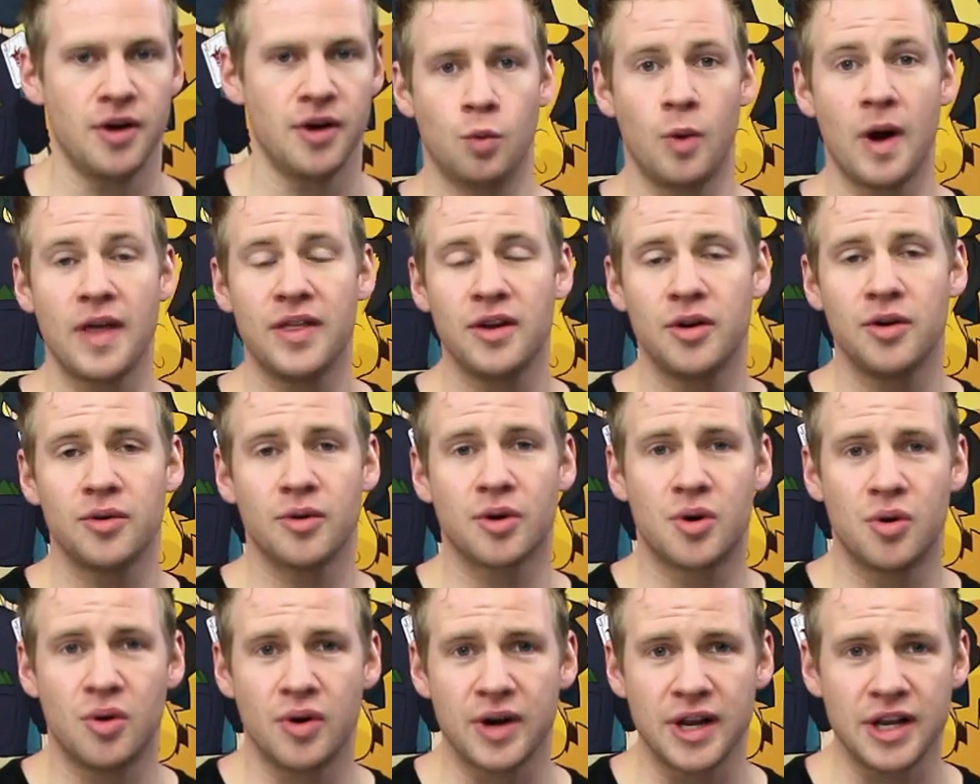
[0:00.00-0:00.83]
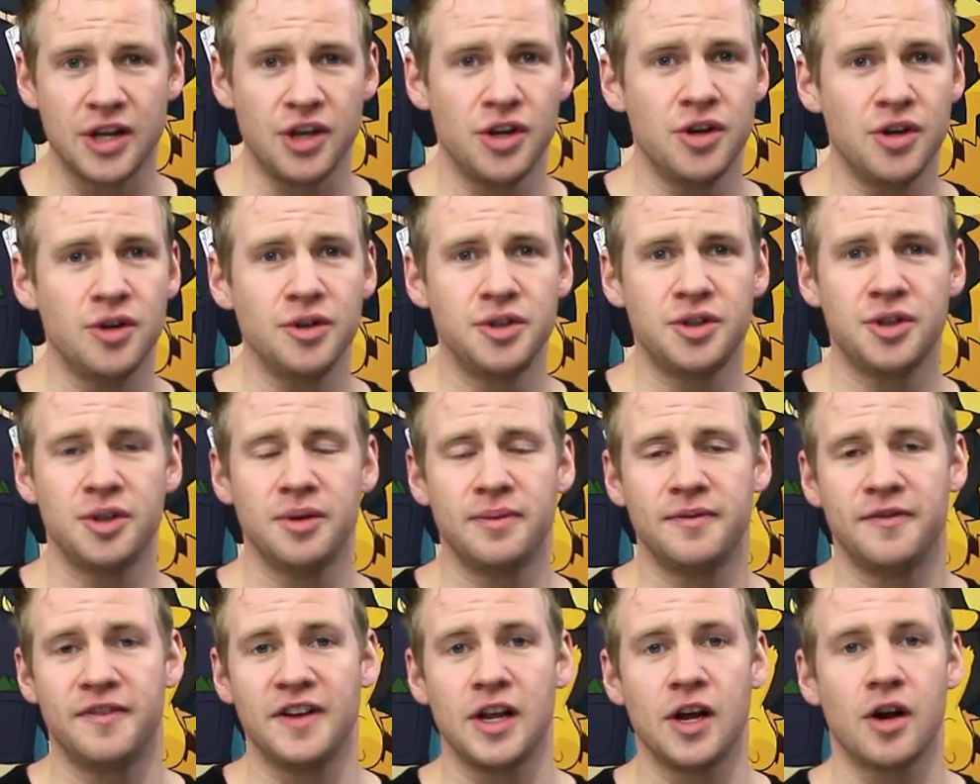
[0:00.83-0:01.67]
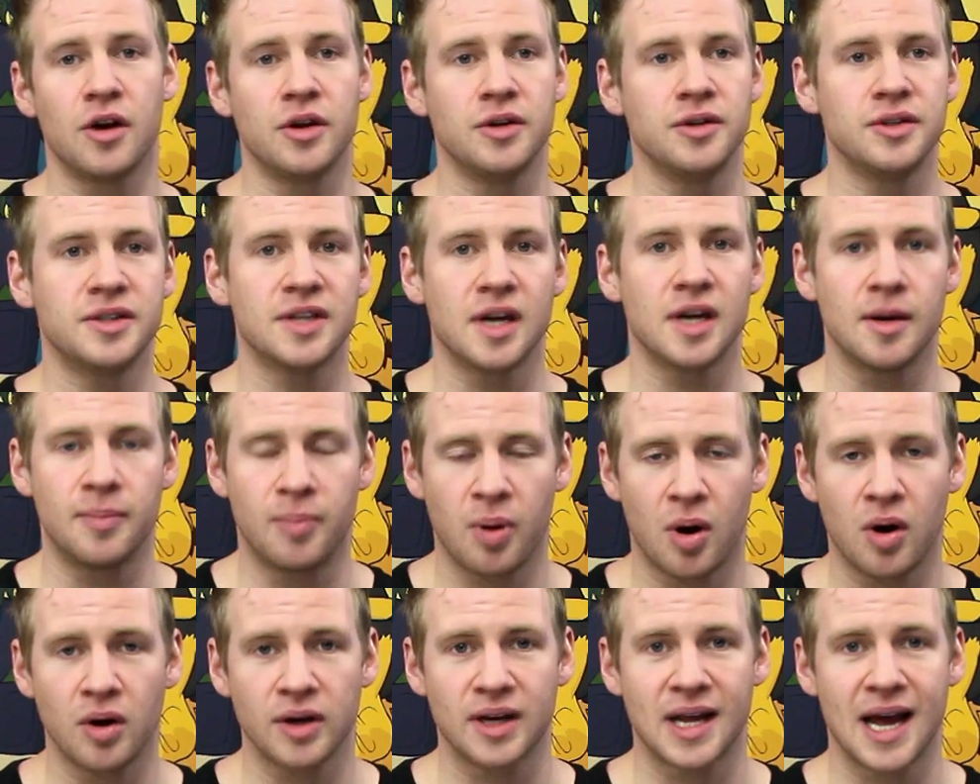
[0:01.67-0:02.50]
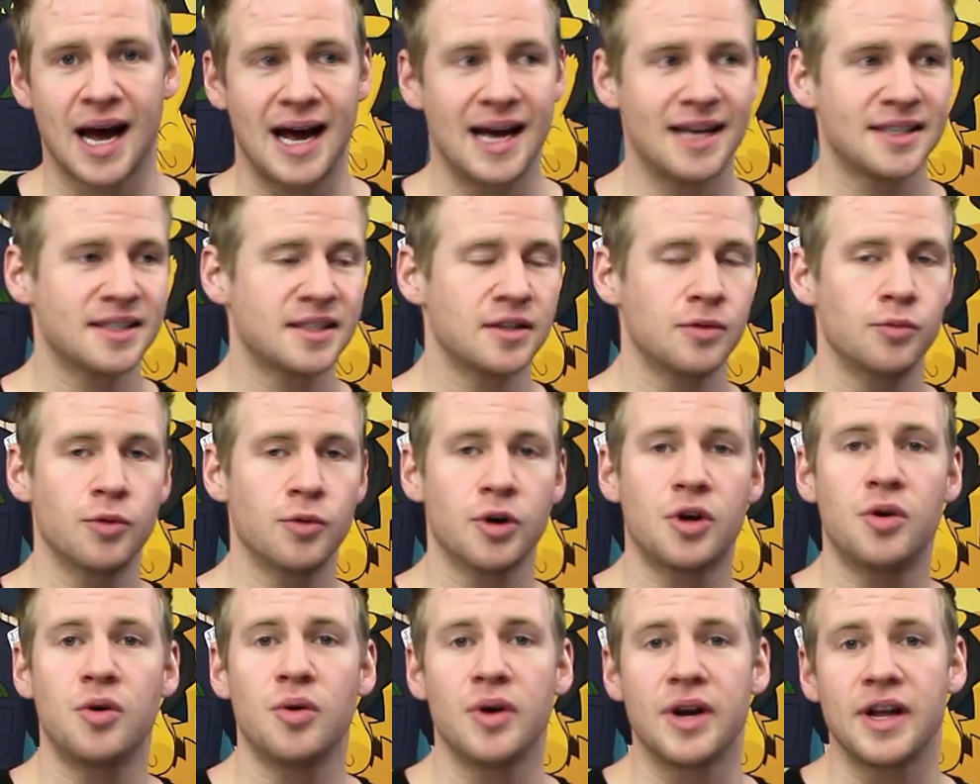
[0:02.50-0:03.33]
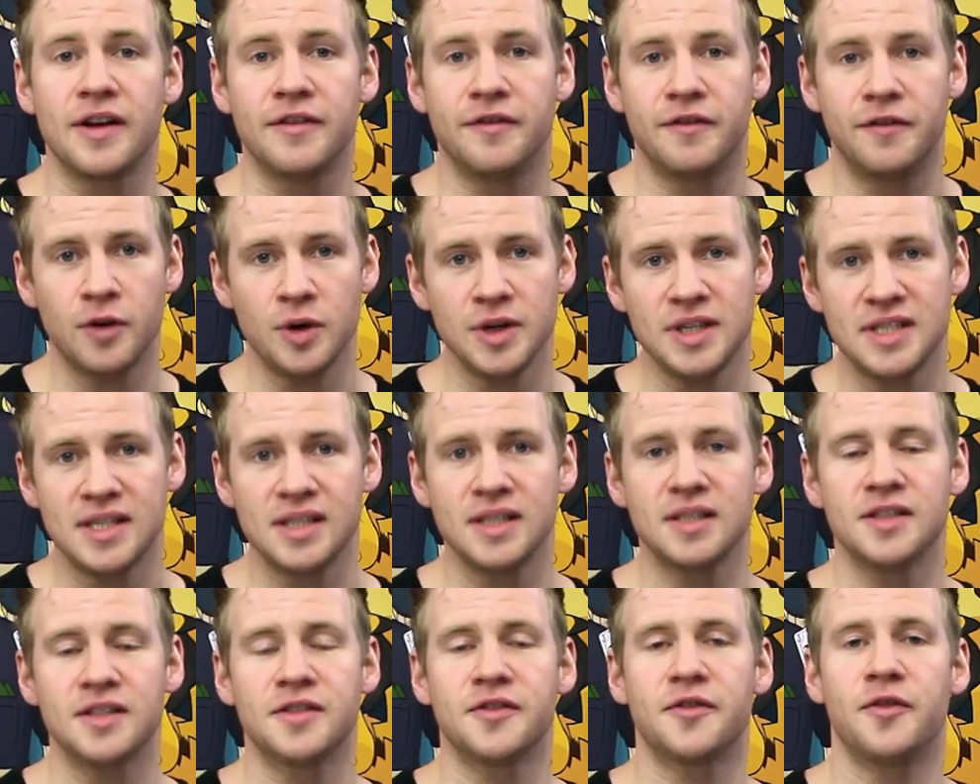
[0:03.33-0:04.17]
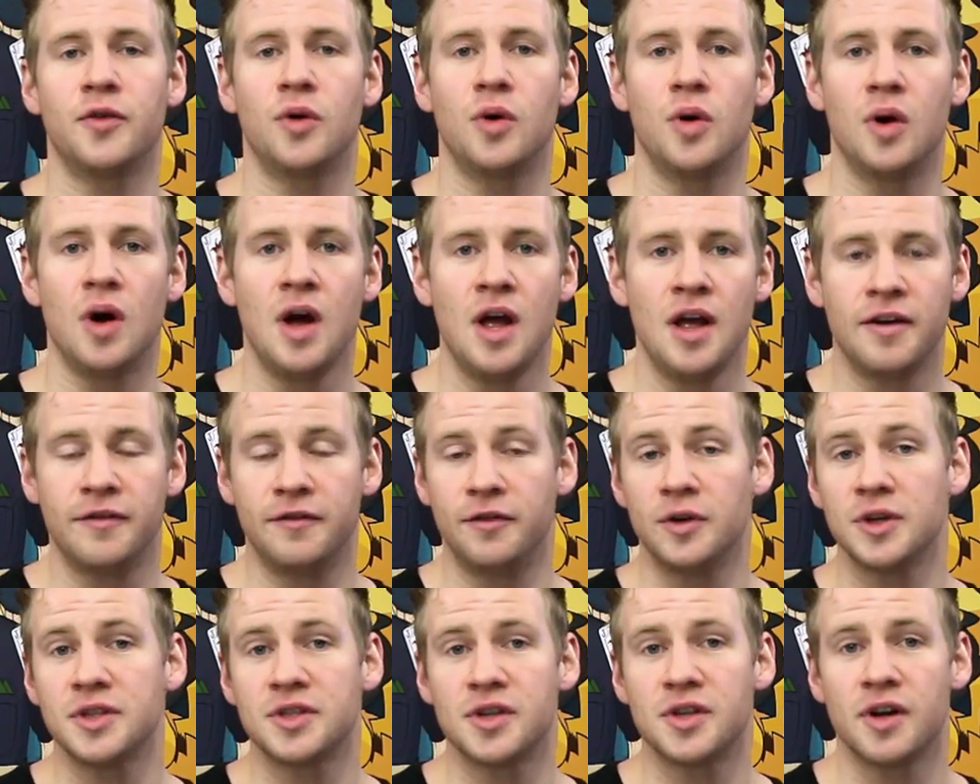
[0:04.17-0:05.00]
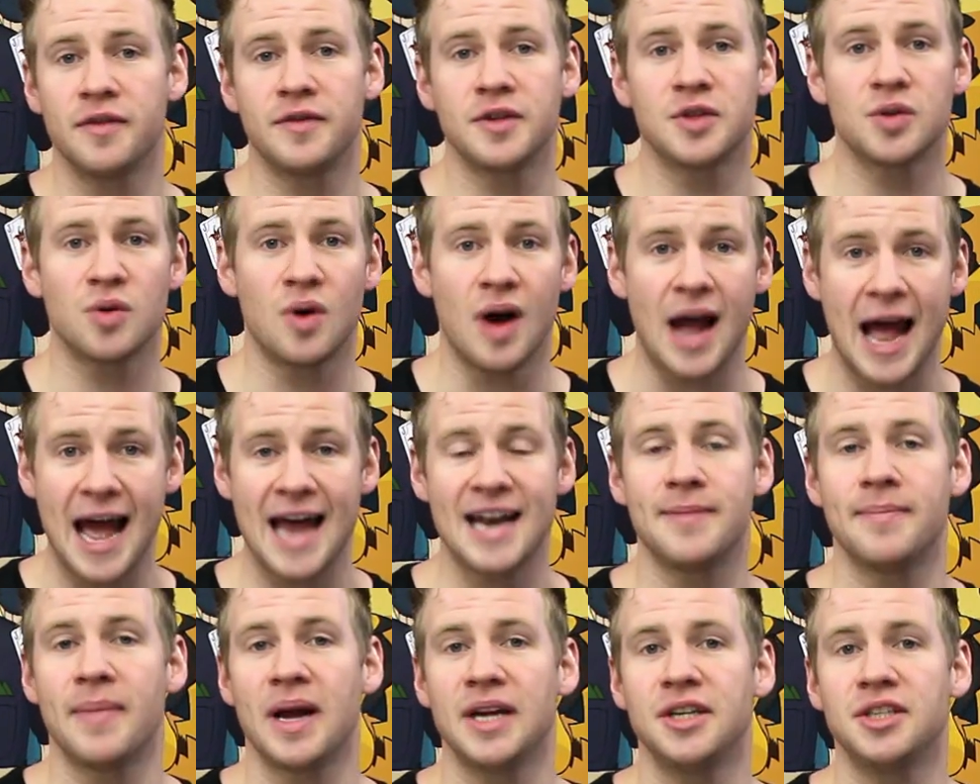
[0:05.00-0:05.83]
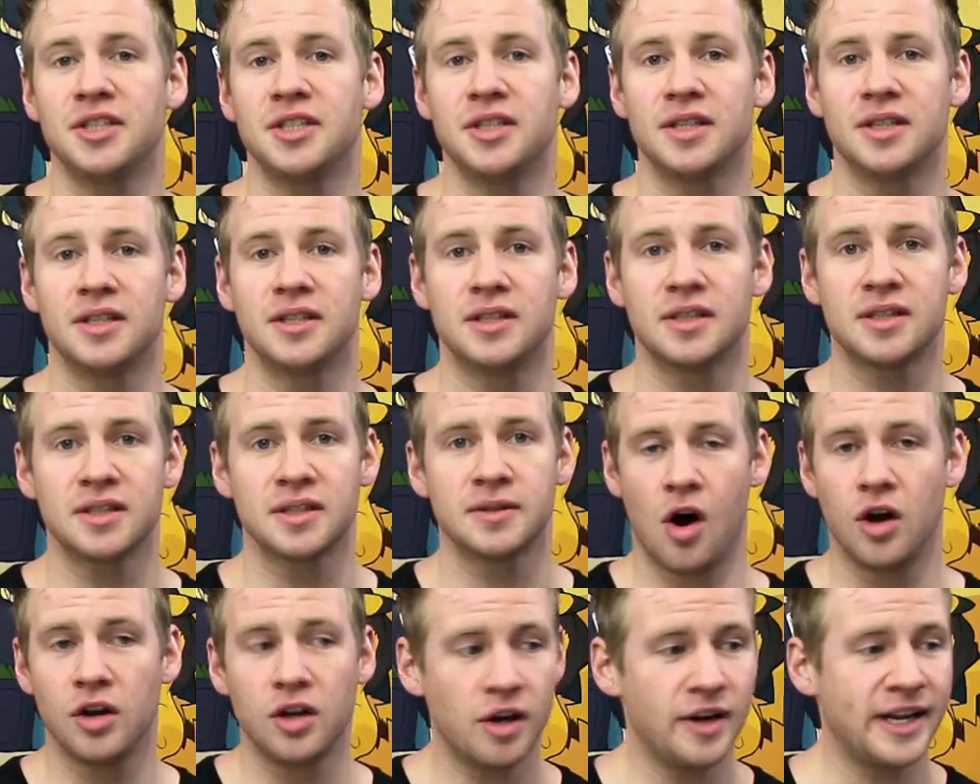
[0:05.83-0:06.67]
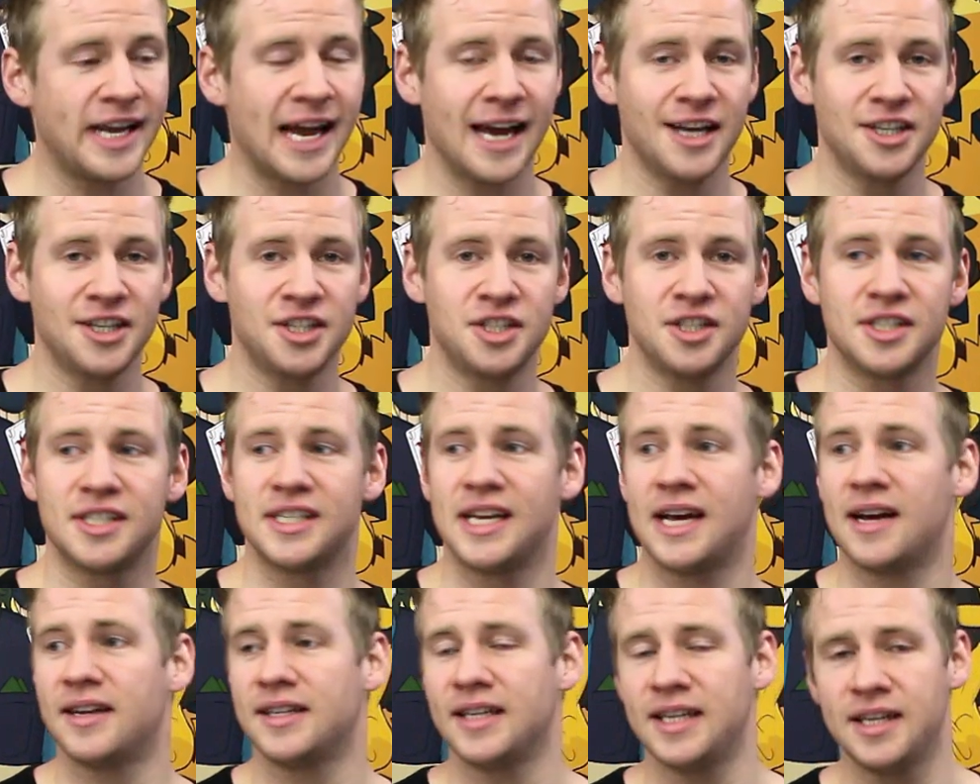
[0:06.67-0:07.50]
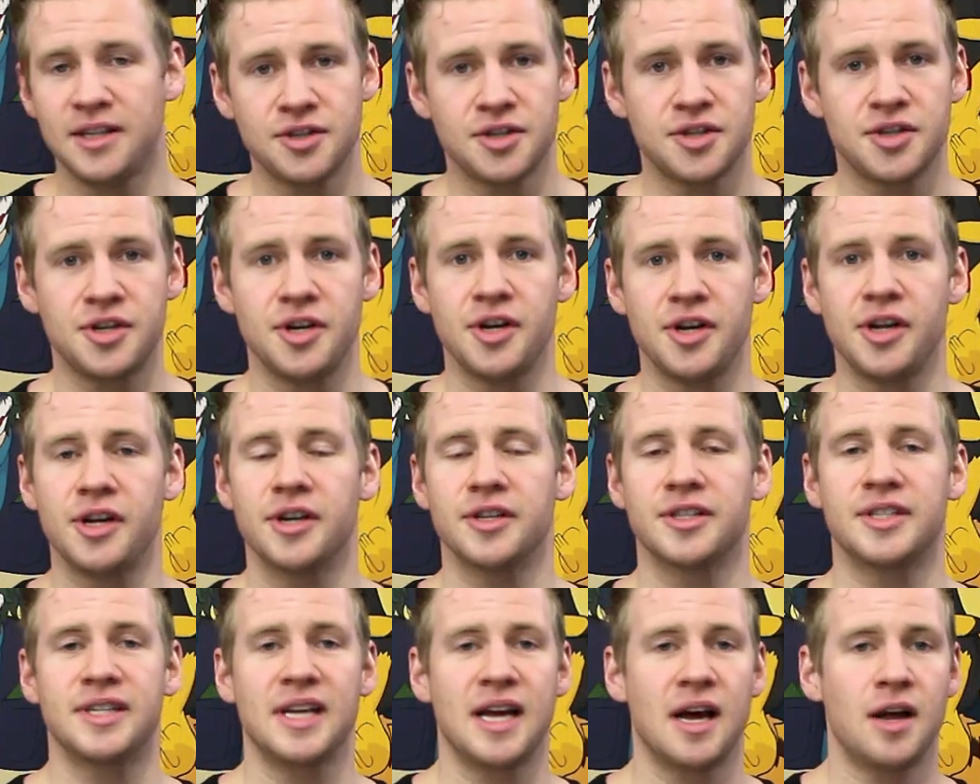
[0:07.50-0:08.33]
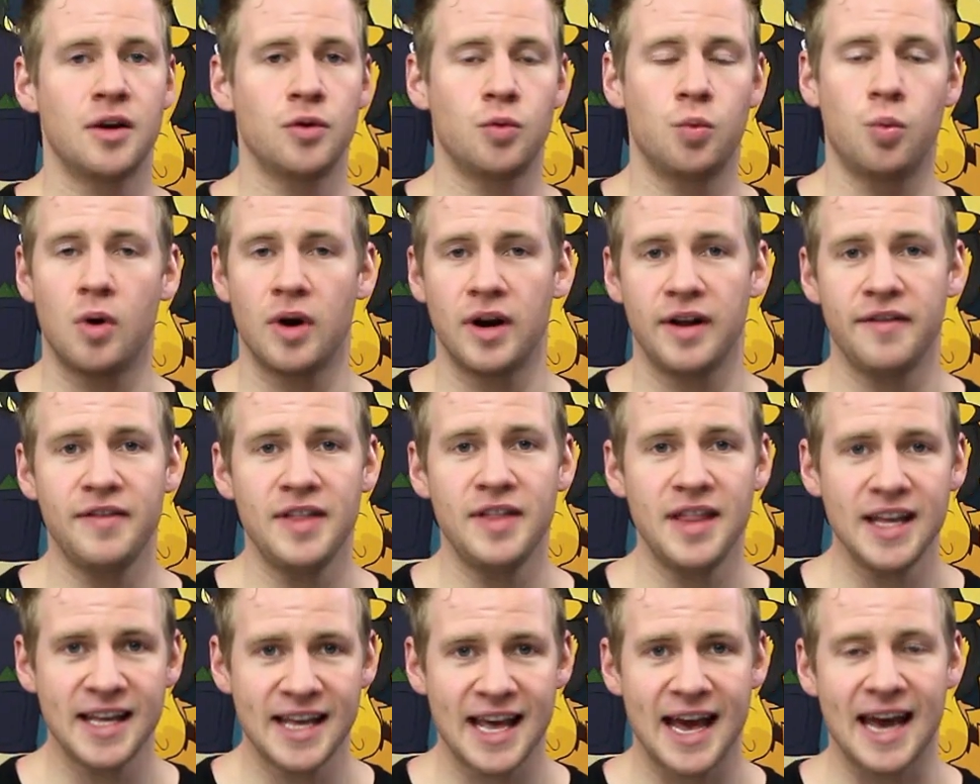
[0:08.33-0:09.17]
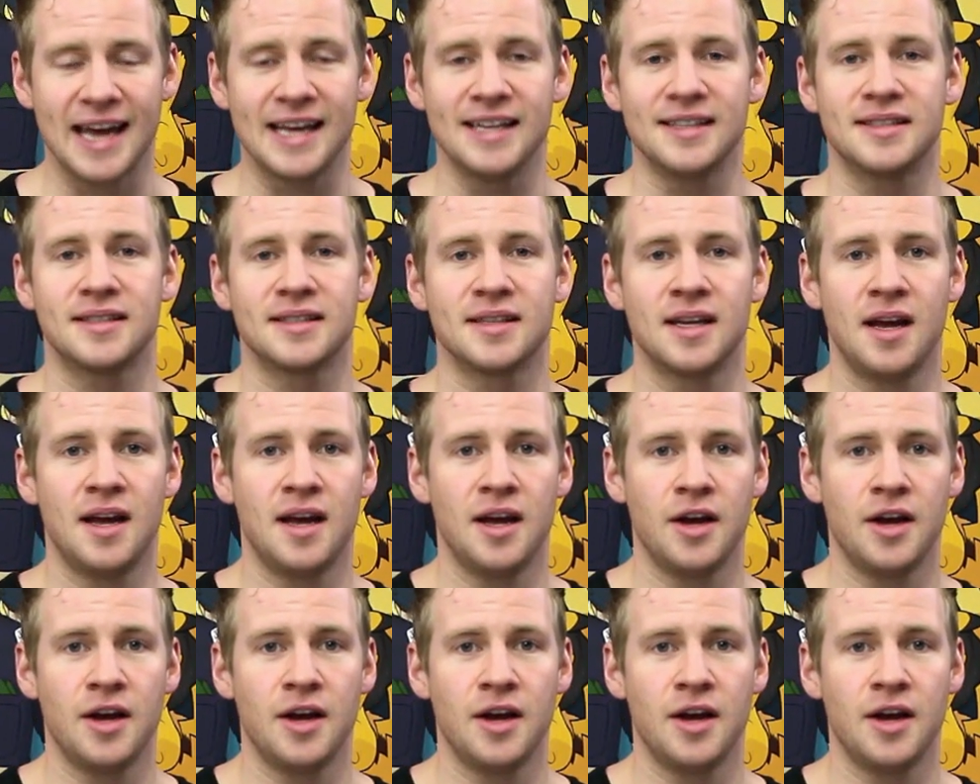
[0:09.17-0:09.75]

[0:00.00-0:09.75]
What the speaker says: Whether you're recording YouTube videos, a podcast, recording voices for voiceovers or animations, on location sound, in studio sound, whatever the case,